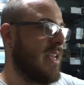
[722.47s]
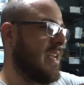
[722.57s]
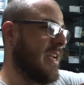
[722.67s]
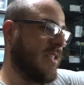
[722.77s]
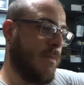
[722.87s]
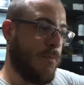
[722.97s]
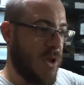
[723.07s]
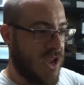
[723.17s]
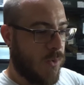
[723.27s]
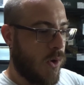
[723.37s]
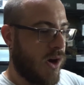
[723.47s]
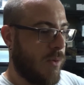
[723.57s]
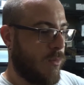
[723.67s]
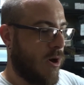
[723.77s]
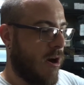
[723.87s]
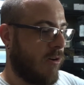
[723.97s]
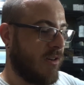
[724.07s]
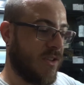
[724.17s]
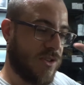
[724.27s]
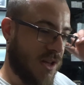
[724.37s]
It's a big work in progress.
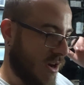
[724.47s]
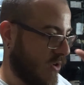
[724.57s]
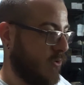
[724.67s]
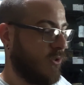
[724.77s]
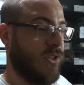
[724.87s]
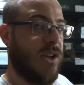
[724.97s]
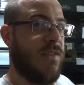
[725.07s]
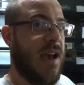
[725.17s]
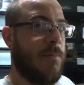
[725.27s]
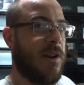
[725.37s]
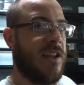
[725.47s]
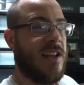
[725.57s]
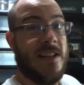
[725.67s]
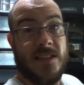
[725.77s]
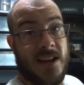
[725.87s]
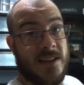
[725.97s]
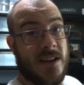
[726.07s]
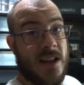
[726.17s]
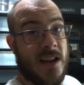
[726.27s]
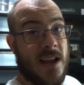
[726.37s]
There's a lot of cool stuff happening. It's not
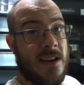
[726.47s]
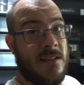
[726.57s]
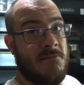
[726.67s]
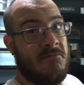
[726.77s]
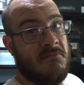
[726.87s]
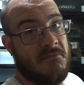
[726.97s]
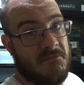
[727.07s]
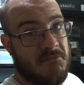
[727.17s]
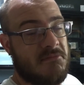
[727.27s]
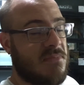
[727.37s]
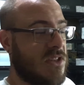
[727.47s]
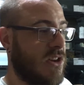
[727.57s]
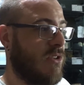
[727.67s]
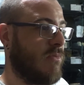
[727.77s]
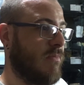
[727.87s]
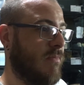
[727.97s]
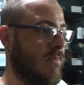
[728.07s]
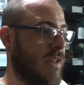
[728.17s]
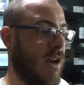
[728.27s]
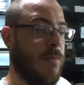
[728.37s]
done yet, so
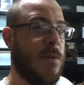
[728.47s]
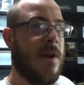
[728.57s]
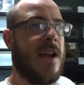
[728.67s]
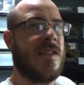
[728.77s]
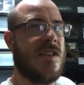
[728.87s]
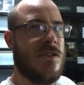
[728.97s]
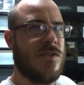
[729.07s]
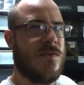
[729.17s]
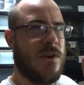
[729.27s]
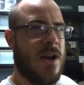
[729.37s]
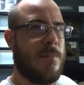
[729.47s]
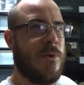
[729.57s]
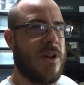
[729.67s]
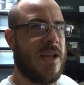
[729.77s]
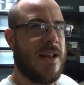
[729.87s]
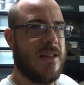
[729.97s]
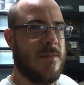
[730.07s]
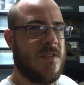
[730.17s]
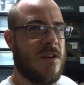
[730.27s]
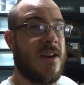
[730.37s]
that'll be my excuse for not putting any
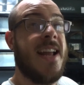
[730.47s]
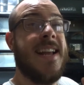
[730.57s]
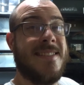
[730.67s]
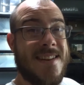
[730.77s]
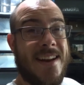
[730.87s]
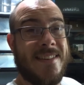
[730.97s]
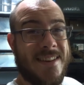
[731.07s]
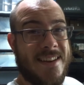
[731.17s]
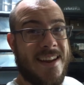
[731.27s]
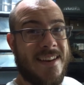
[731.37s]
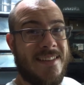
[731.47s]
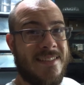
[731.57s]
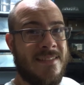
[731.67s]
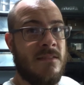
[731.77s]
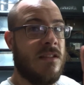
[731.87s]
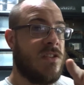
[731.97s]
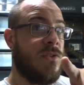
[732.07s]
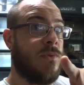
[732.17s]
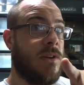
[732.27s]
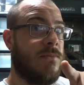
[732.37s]
clips in here. It's not done yet.
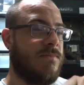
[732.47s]
Soon, though.